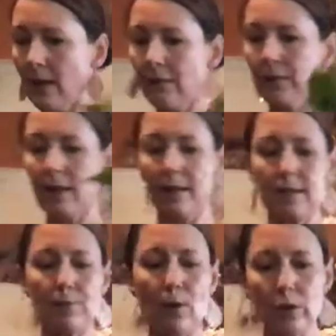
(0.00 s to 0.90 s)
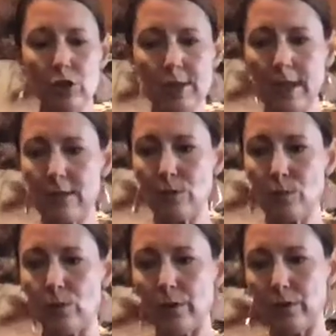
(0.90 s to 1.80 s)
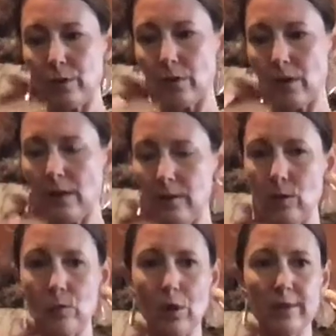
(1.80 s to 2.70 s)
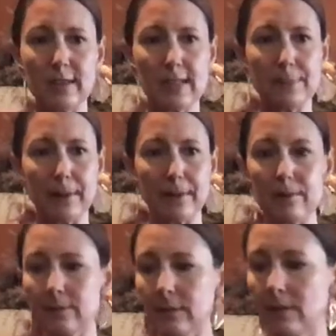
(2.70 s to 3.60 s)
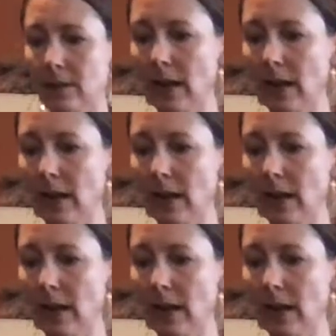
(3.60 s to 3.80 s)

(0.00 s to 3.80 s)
if there's foliages under the water, you'll notice a smell